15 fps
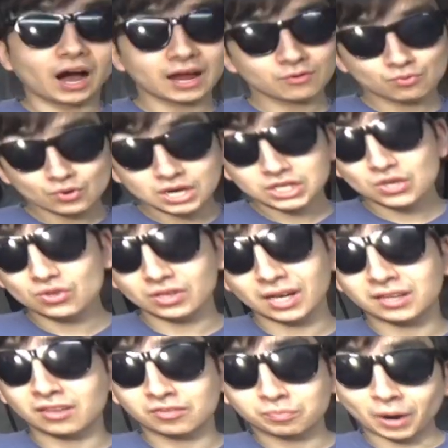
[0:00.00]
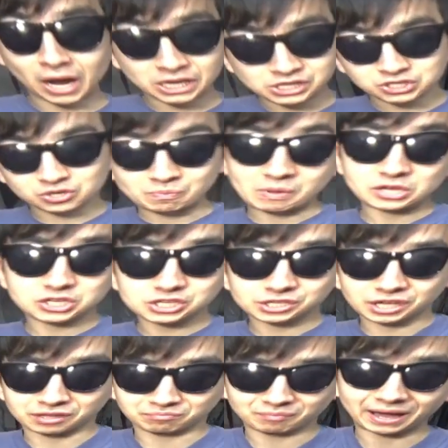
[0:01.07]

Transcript: I read you like the Spy Ninja Mission